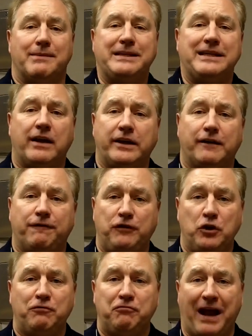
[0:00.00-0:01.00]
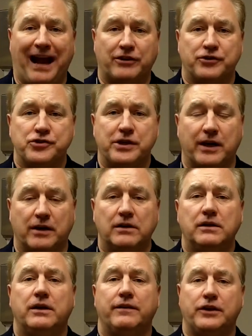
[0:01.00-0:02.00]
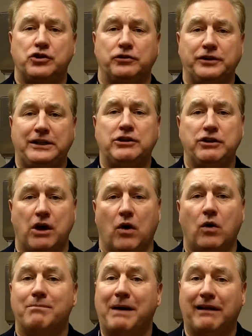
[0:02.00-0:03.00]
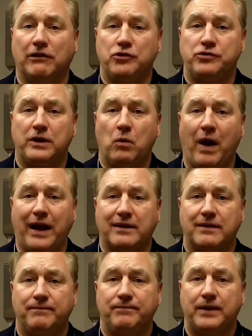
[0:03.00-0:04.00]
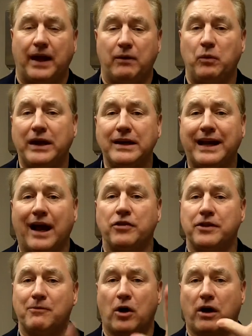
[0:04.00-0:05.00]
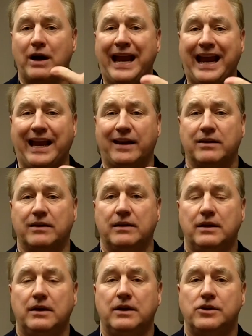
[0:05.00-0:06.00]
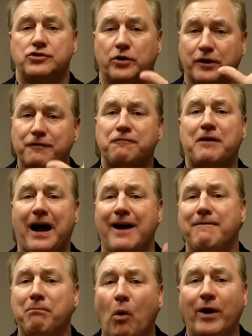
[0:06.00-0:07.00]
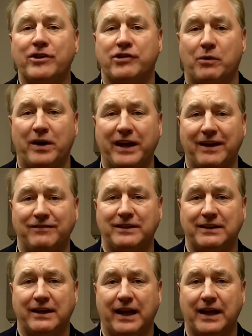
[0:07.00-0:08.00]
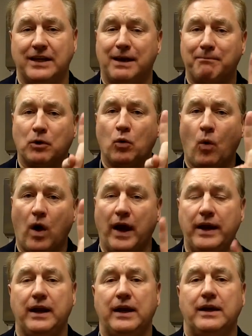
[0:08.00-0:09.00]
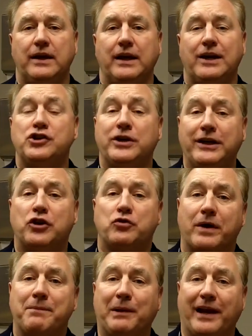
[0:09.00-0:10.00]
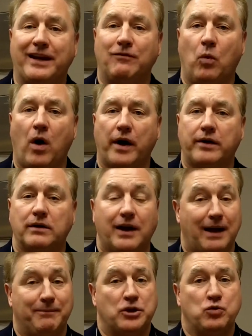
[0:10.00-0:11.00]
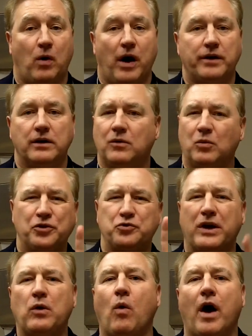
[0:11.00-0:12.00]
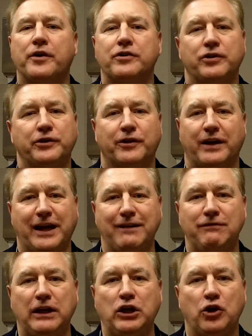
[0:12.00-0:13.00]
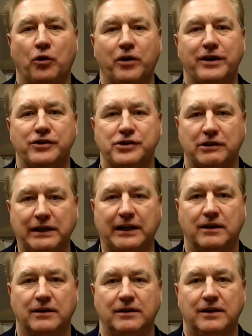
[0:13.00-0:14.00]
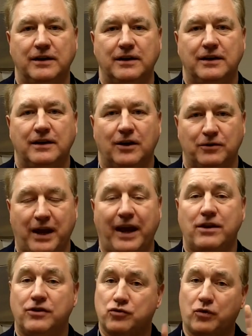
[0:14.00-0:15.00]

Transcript: let me tell you a few factors here that you'll need to know about losing weight, and we can count them on our hand. So there are 5 points I want to give you today. Number 1 is you need to drink plenty of water. How much water? Well, drink water till your evening urine is clear. Okay?